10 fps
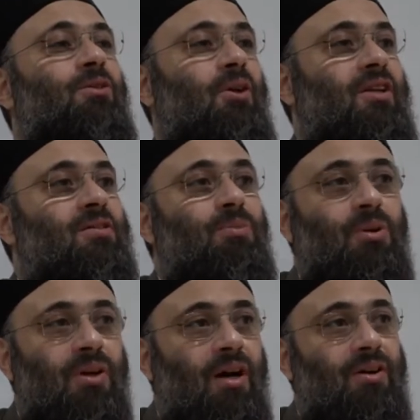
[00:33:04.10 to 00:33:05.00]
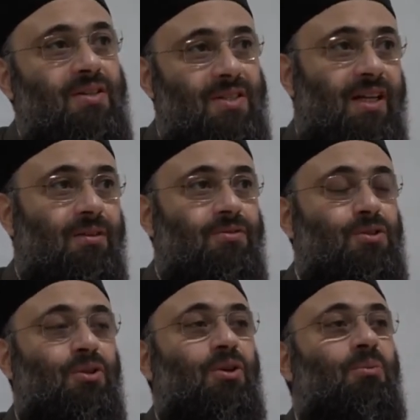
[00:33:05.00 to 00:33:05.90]
to explore ourselves,
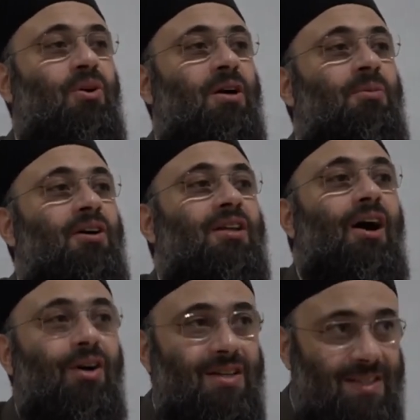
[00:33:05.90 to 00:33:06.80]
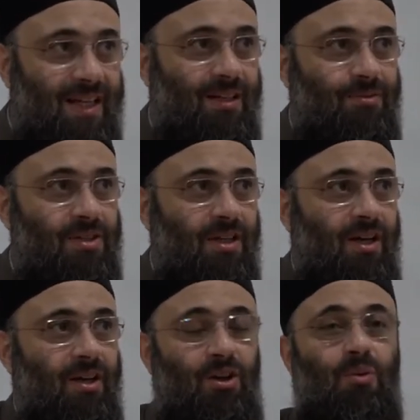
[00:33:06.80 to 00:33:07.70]
to know more about ourselves.
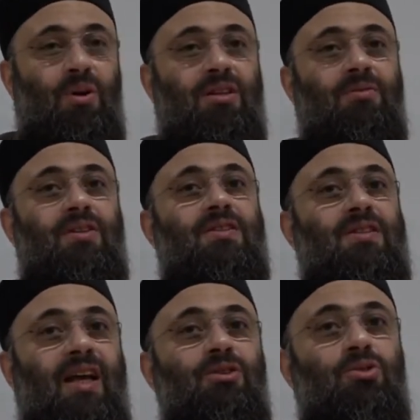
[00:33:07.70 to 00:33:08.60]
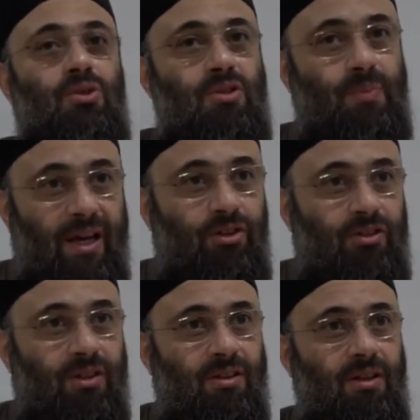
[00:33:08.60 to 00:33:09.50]
Part of this is
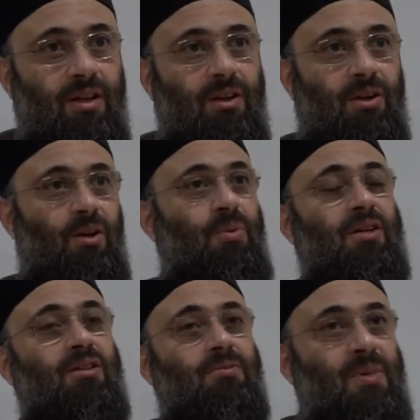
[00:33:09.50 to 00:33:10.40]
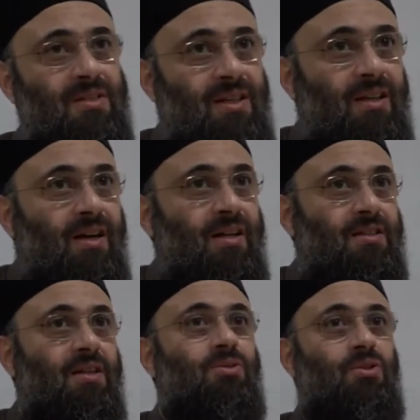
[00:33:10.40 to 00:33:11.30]
introspection. Part of Basira
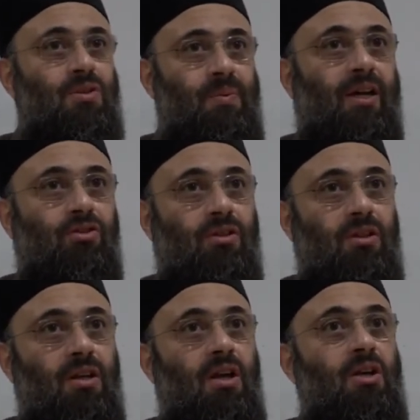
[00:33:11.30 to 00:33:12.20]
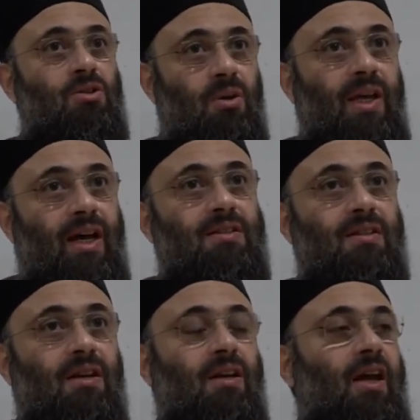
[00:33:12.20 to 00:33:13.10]
is introspection. So yes,
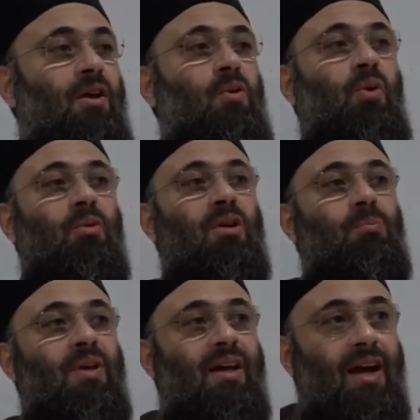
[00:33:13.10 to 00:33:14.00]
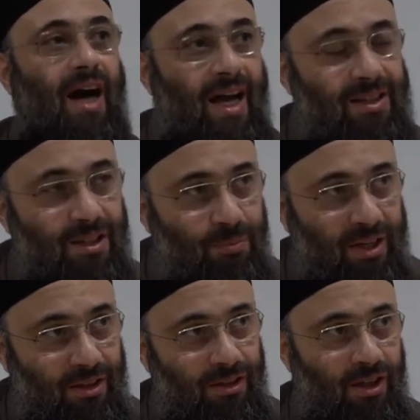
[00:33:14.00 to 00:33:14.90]
we will be guided
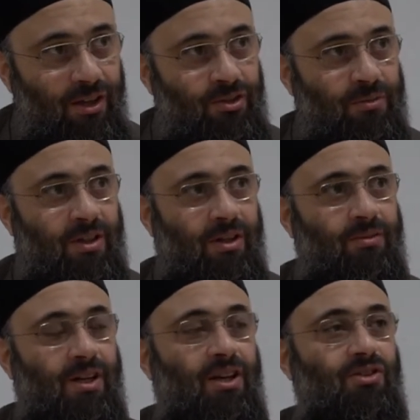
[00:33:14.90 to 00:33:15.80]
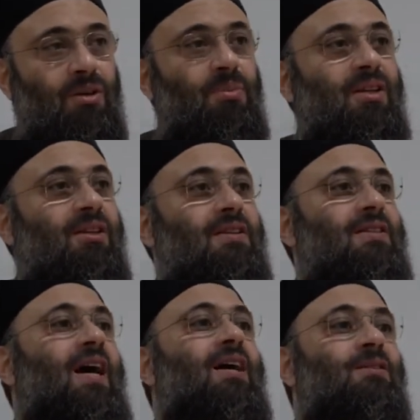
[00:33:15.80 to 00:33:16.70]
by the knowledge of the revelation, but it
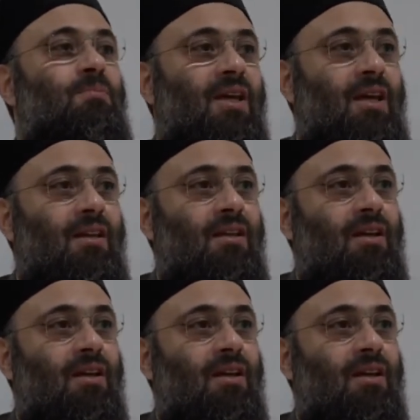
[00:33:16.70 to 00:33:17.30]
does not mean